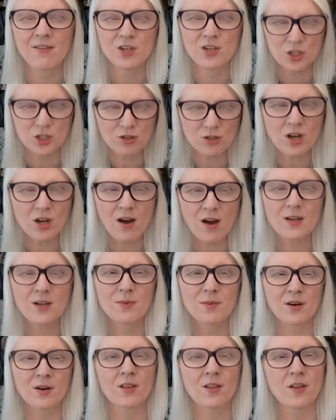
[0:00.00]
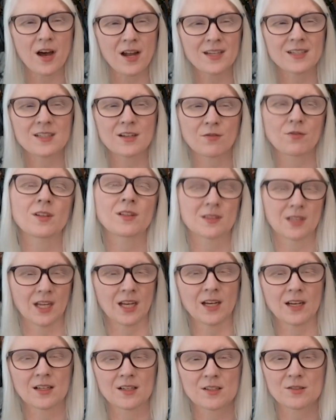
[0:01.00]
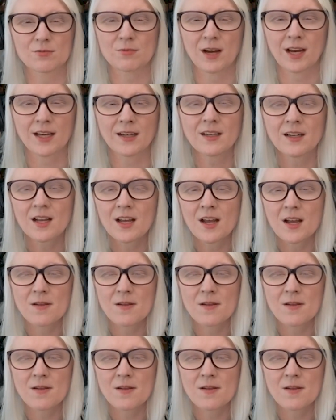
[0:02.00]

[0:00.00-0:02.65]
because you talk about a lot of different things, right?